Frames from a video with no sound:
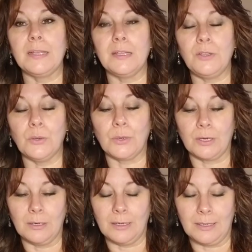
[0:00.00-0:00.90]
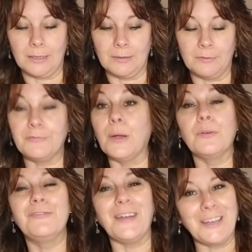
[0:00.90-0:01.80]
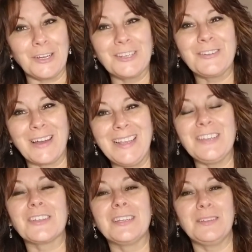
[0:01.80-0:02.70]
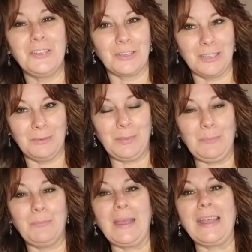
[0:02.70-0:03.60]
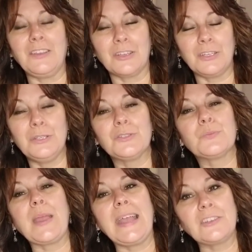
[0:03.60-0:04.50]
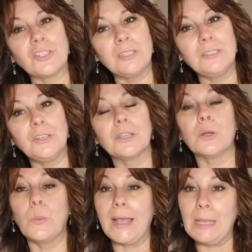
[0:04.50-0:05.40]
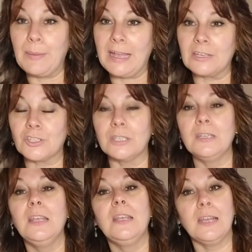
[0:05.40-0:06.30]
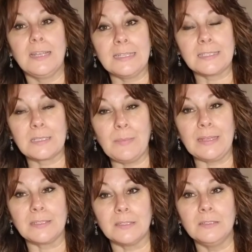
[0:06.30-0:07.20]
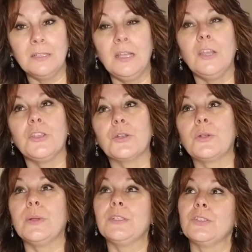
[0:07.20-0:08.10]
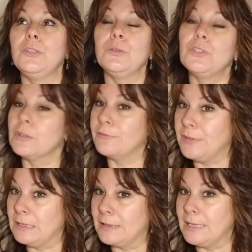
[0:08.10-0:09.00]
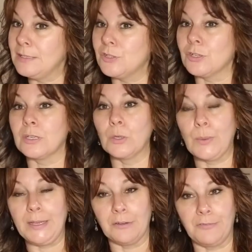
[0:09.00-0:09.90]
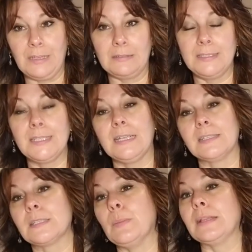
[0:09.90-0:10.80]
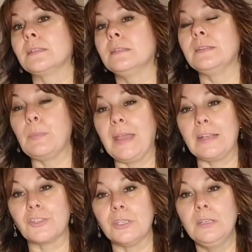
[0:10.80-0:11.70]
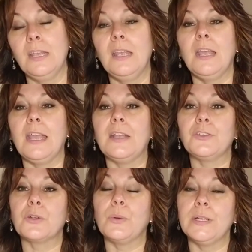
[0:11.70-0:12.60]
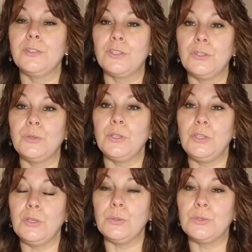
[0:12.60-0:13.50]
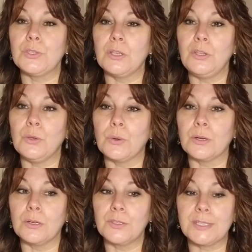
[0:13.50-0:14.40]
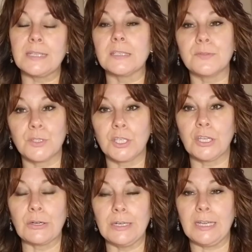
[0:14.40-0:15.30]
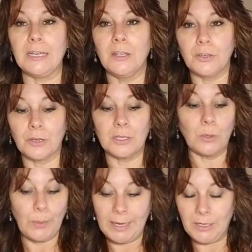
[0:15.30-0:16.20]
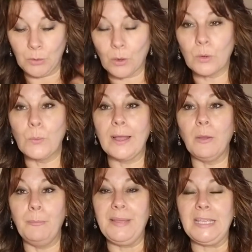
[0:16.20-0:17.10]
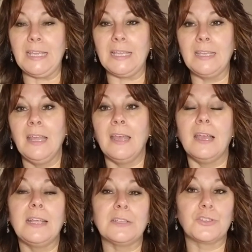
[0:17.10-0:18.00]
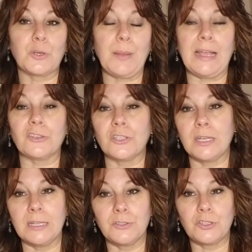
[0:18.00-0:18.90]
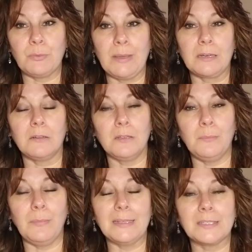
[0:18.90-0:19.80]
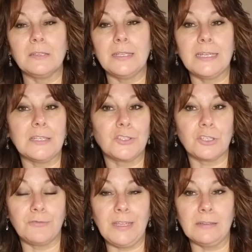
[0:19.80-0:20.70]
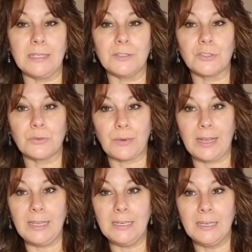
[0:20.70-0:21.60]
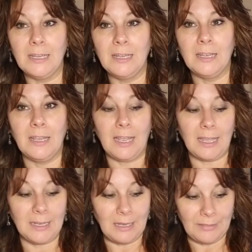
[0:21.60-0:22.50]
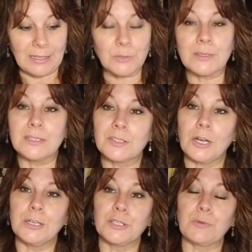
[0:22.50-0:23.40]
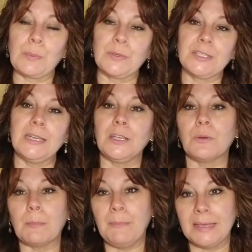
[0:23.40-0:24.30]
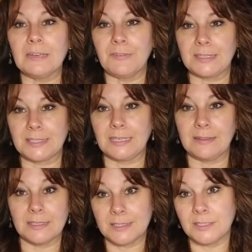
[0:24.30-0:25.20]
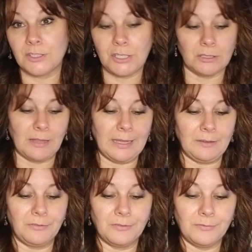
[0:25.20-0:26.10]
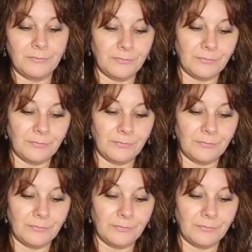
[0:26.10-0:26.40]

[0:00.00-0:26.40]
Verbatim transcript: your uh, fire, right? You're gonna you're gonna be you're gonna use passion. You're gonna weigh passion against the mental. You're going to use your feelings. You're gonna weigh your feelings against the mental and the passion, and you're going to use your sense of security. You're gonna weigh your well-being against your passion, against your mental, mental, and against your feelings, right? And that's what this card is representing. You are manifesting this into your life